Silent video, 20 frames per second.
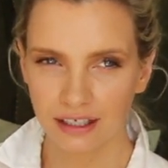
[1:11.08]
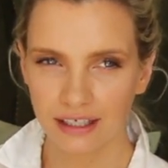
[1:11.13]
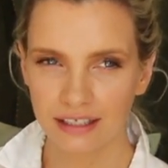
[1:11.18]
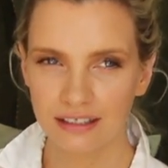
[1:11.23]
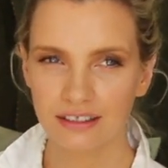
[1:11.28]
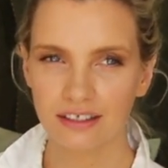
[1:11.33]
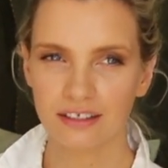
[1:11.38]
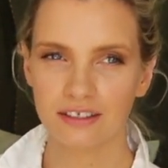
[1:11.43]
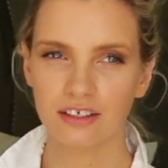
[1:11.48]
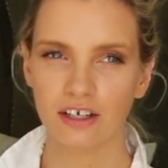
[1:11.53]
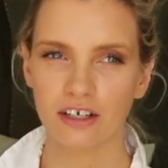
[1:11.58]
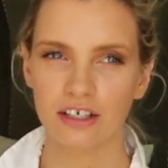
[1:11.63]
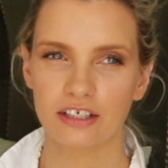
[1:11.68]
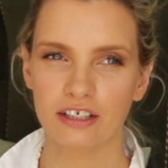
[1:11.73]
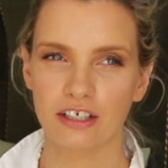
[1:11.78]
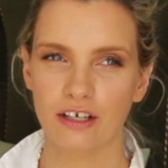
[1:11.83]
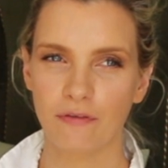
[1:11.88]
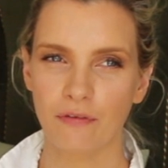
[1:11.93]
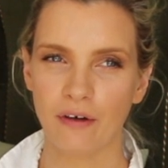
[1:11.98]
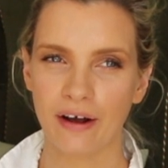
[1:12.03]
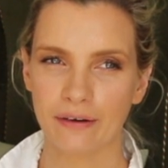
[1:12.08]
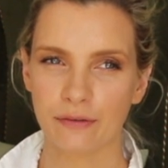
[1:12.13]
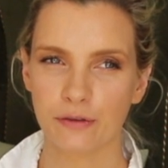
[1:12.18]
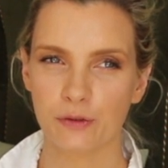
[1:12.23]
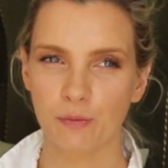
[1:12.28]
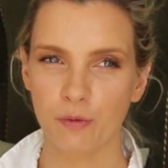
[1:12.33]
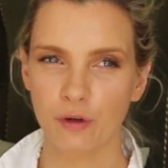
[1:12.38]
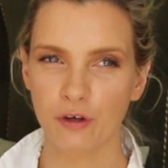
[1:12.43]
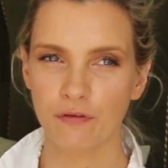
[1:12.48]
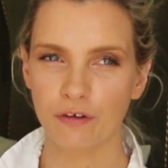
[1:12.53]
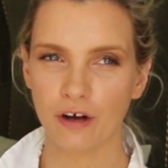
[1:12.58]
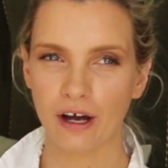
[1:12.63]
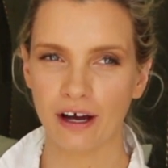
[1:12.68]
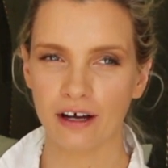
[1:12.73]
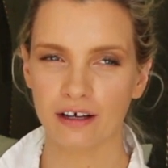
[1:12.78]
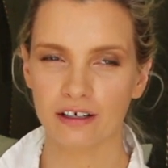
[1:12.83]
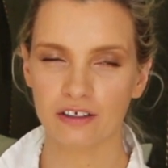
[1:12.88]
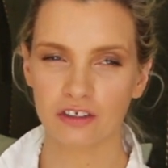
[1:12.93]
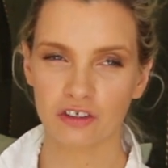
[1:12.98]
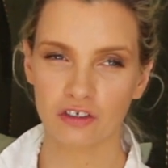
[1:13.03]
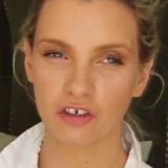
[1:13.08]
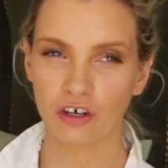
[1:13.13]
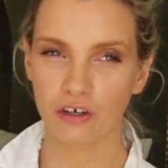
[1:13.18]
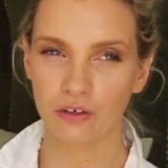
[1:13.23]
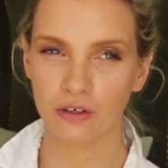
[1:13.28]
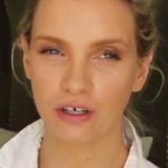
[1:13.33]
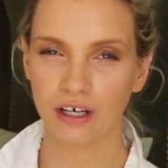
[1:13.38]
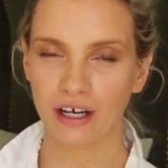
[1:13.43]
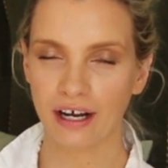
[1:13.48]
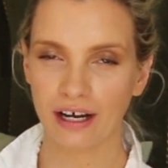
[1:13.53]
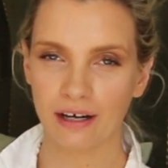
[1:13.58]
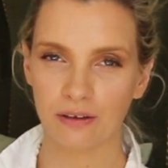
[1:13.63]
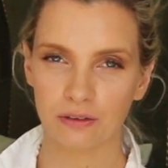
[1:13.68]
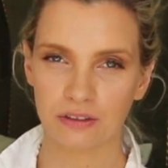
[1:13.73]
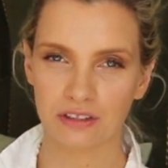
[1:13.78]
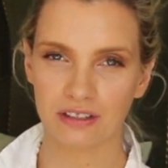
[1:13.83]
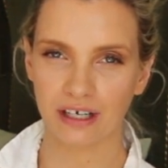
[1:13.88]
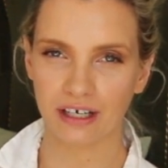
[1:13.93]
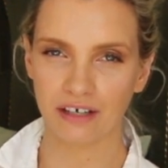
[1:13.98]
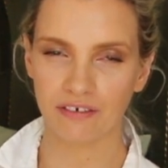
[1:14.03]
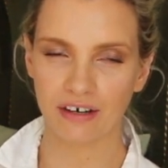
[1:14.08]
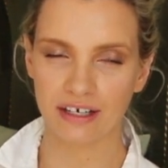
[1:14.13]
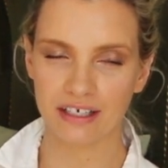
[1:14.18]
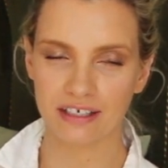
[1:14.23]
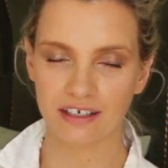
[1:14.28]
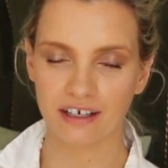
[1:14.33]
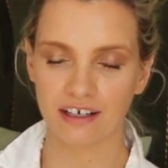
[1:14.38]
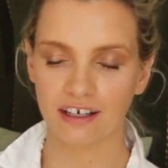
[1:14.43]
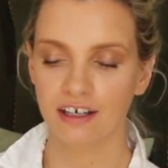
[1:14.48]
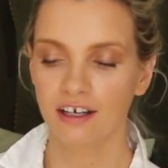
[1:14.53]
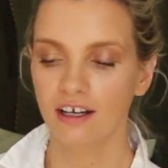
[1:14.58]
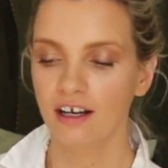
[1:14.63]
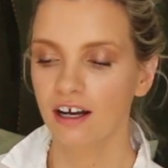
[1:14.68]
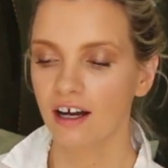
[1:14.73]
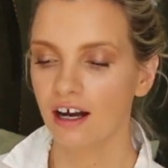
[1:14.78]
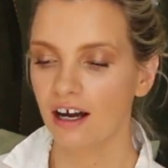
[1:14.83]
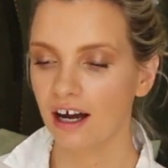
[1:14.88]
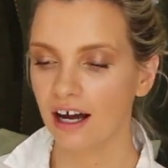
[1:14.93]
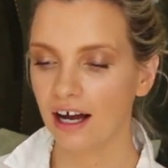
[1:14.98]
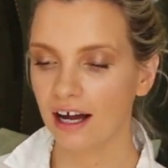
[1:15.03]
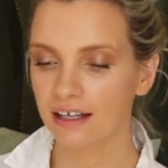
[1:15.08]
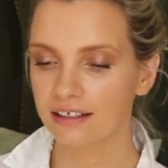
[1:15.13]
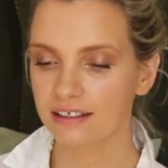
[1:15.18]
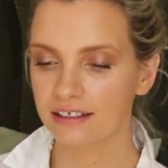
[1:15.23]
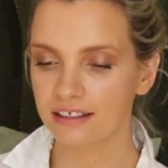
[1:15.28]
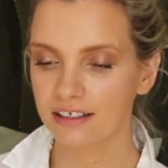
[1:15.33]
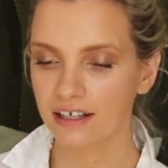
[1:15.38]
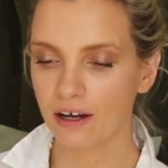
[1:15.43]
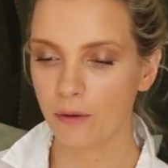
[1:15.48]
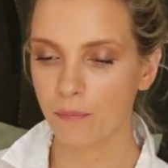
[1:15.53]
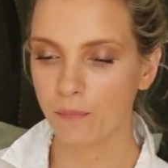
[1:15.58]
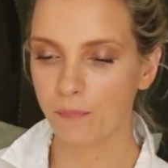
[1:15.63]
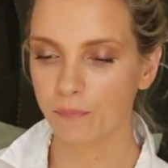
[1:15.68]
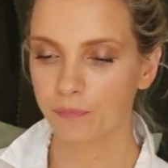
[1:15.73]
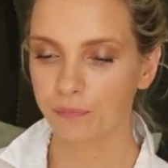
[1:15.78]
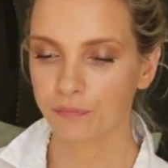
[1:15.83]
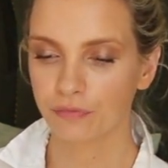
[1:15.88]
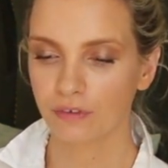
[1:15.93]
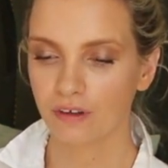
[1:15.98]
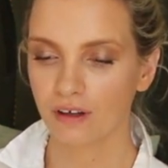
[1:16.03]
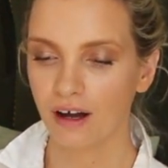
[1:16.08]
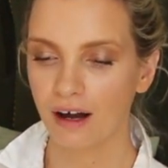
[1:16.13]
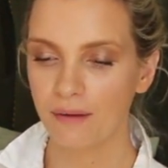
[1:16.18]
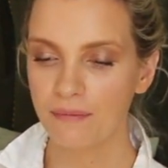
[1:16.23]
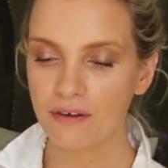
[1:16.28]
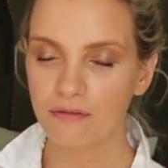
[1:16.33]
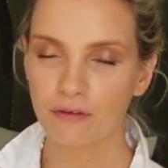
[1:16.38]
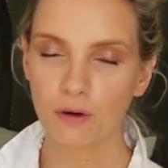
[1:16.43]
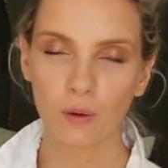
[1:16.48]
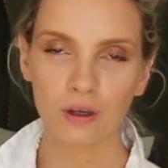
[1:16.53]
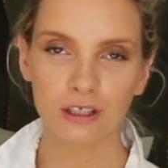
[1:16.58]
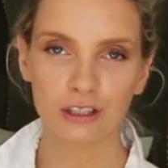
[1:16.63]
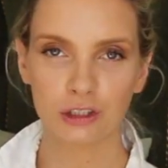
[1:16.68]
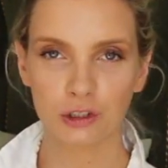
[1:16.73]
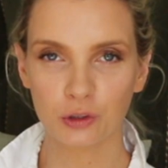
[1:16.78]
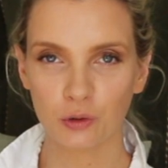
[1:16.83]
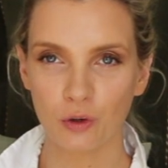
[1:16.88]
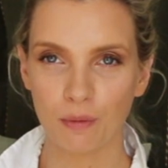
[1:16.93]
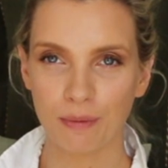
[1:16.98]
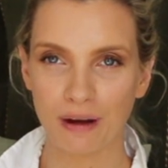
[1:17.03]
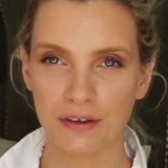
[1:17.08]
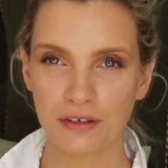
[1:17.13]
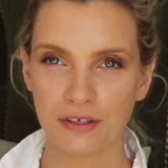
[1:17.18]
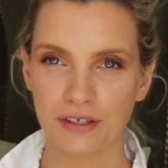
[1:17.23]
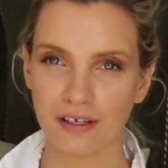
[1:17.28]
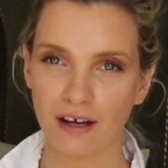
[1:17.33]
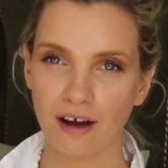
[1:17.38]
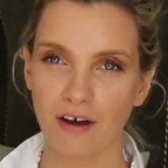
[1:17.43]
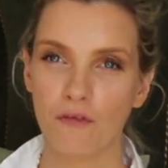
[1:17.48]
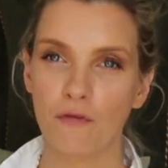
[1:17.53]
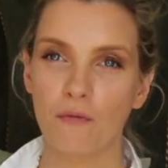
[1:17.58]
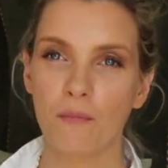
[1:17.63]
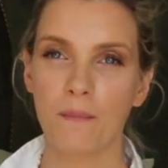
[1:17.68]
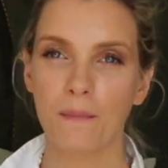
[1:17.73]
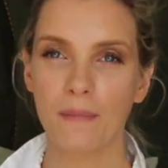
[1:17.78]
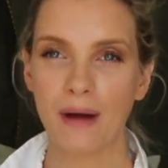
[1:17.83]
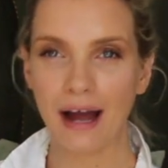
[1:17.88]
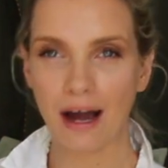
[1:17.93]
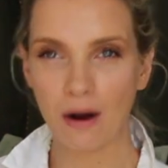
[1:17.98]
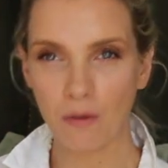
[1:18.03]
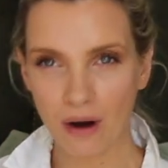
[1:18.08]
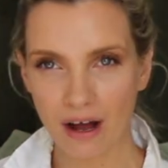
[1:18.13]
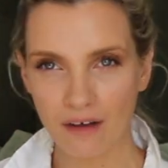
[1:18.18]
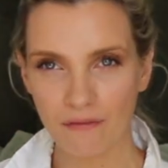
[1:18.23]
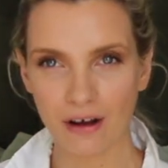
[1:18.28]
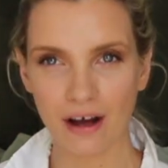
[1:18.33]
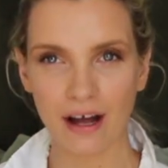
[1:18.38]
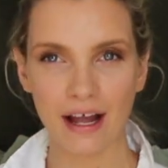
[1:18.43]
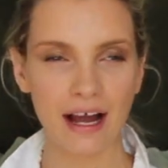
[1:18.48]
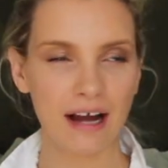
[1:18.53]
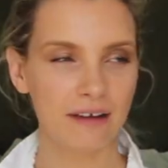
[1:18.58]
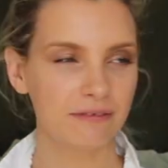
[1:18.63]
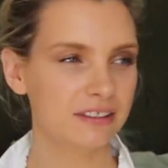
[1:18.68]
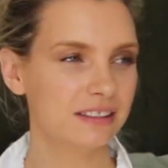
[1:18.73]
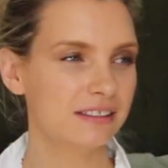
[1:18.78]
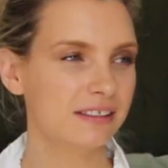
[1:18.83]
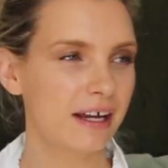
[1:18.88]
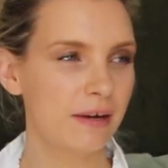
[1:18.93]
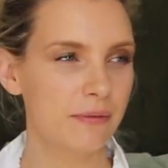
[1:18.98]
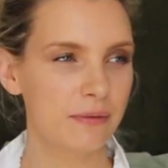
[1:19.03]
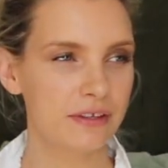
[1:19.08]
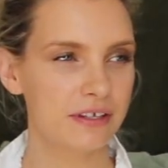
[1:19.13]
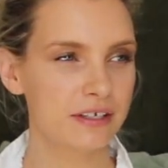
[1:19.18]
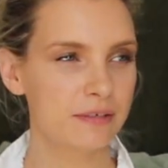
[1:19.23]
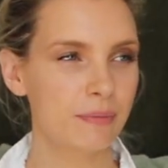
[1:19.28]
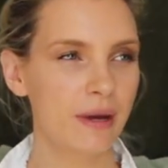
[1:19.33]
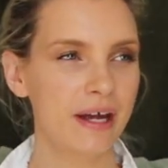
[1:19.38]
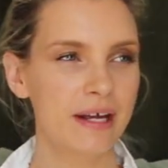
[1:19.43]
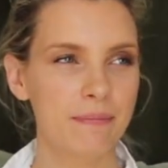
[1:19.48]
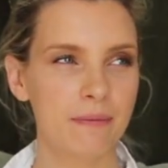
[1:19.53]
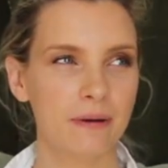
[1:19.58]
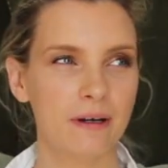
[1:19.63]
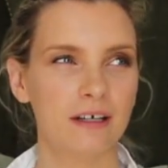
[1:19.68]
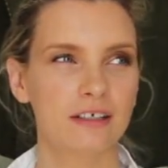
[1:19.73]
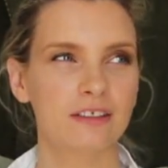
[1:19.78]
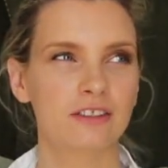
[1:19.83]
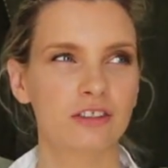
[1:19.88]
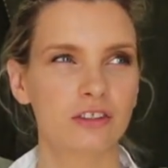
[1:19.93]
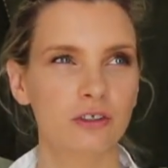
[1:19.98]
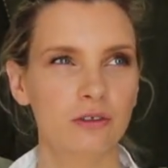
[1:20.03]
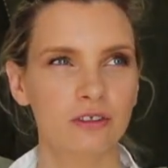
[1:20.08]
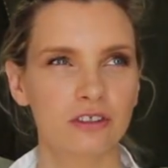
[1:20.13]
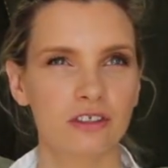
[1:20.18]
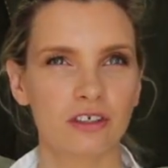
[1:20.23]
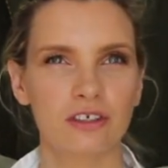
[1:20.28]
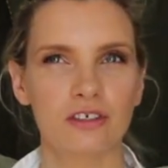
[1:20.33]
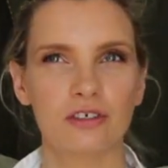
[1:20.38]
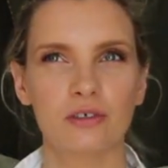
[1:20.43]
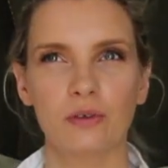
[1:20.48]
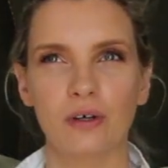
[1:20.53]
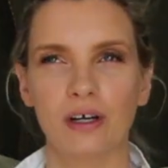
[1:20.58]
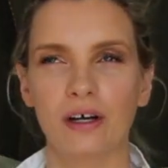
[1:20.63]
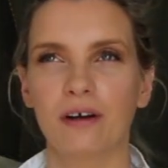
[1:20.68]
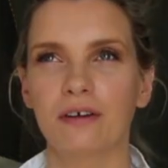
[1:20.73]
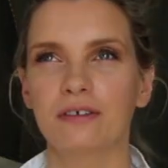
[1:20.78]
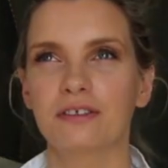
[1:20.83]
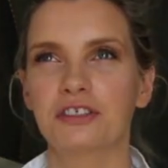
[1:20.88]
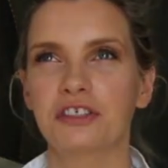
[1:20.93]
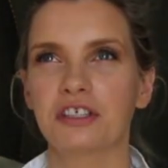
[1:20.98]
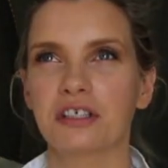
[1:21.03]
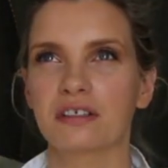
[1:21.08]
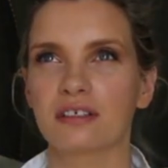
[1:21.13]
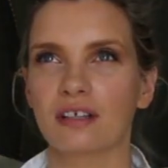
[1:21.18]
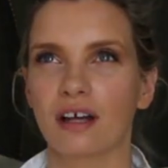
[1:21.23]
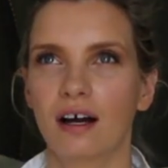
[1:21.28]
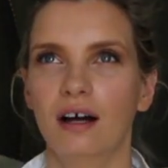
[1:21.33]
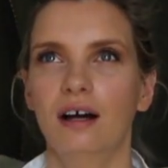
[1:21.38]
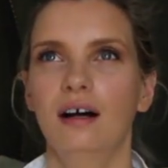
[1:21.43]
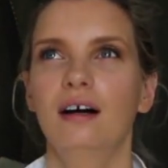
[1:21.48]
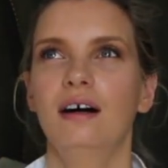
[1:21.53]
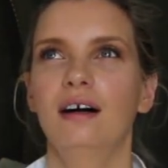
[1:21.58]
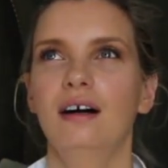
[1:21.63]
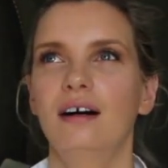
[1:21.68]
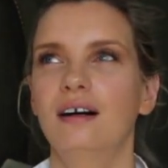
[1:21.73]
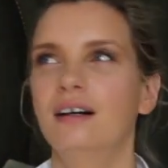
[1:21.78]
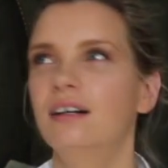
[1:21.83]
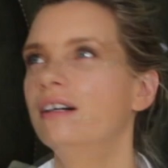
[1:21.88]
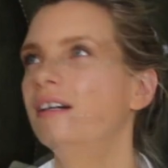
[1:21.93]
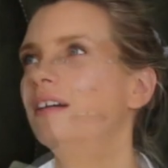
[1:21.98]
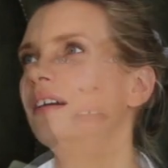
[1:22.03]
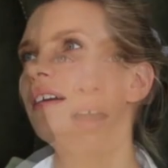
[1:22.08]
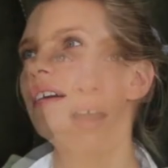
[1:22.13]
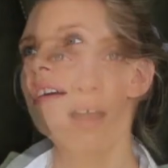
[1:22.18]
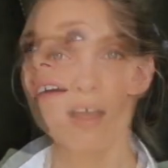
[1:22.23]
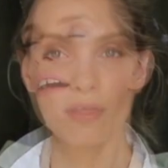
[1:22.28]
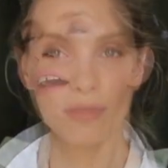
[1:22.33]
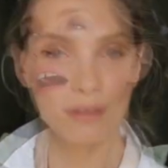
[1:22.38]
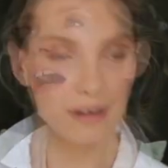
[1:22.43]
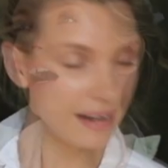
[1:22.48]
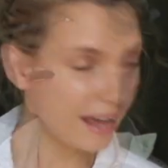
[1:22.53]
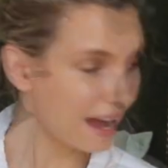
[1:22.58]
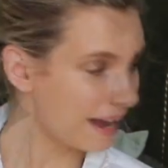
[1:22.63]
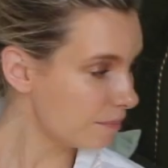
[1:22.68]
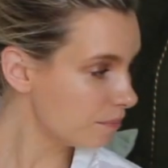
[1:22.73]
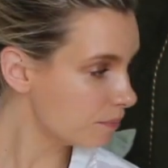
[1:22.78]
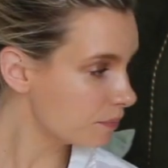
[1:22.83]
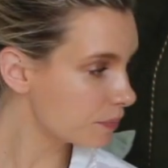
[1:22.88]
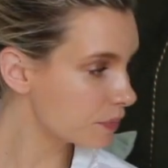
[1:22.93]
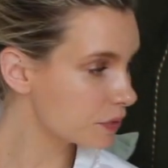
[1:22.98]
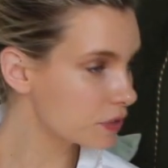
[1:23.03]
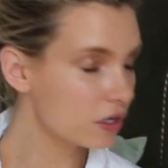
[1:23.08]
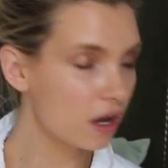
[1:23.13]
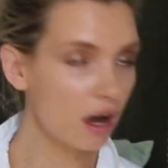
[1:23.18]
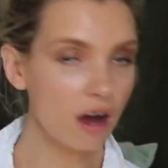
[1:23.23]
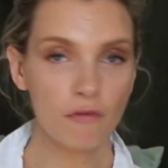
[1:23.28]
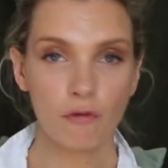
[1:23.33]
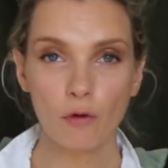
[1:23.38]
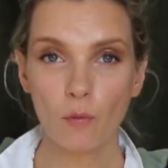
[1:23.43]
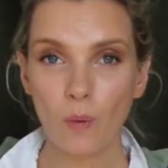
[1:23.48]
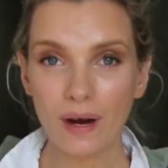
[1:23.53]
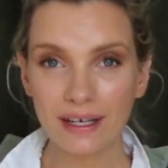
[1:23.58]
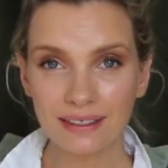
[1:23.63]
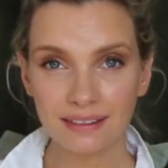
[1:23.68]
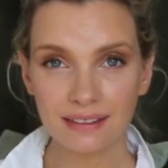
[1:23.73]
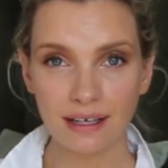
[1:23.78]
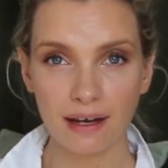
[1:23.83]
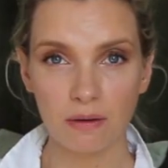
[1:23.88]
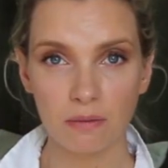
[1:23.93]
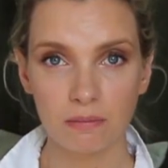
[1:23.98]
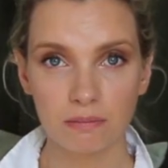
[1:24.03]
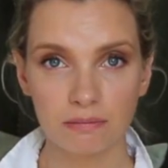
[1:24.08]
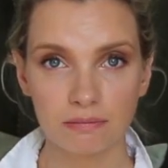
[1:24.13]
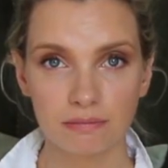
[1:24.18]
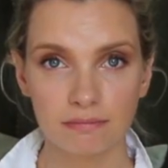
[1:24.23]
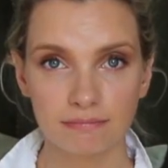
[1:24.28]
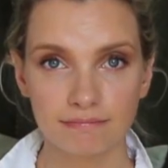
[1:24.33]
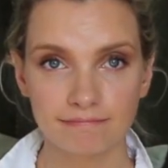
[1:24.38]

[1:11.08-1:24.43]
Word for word: indecisive house mover stroke house decorator, and um, I'm never quite sure about stuff. However, I have to say, with this paper, as soon as I saw it, I was just ugh. The lamps are from West Elm.